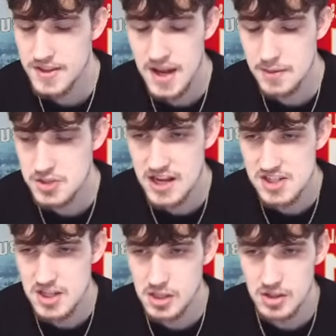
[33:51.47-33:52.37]
the
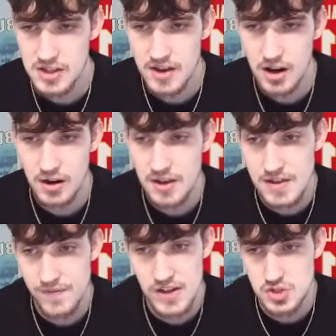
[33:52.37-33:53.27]
upside's clearly there.
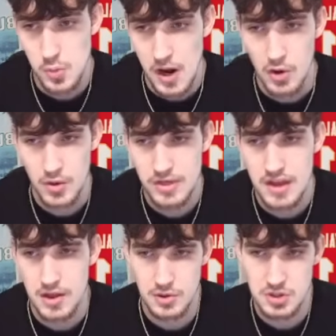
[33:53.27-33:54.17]
He fits well with
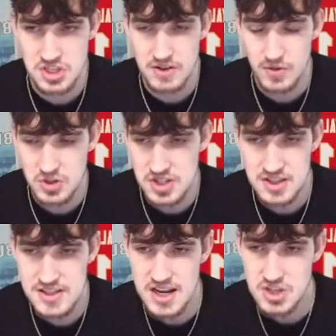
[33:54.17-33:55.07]
the other receivers
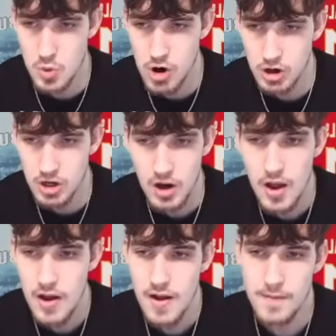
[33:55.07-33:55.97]
in Tez Walker,
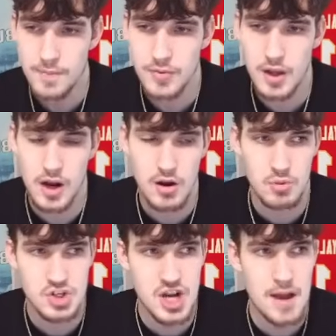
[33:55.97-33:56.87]

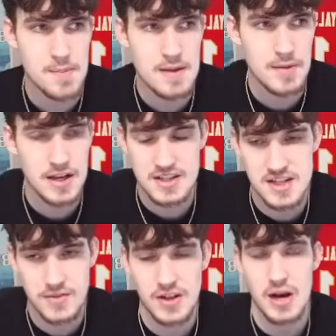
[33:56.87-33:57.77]
Rashad Bateman, and
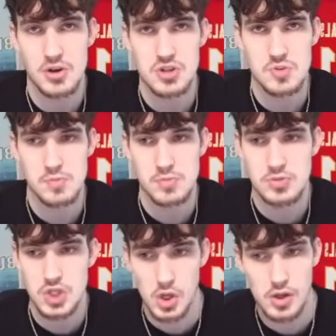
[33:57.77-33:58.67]
Zay Flowers
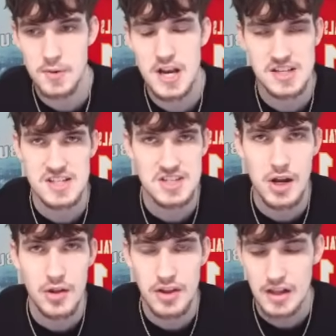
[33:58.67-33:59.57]
solely because he's
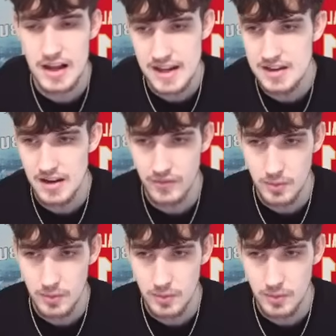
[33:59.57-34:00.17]
nothing like any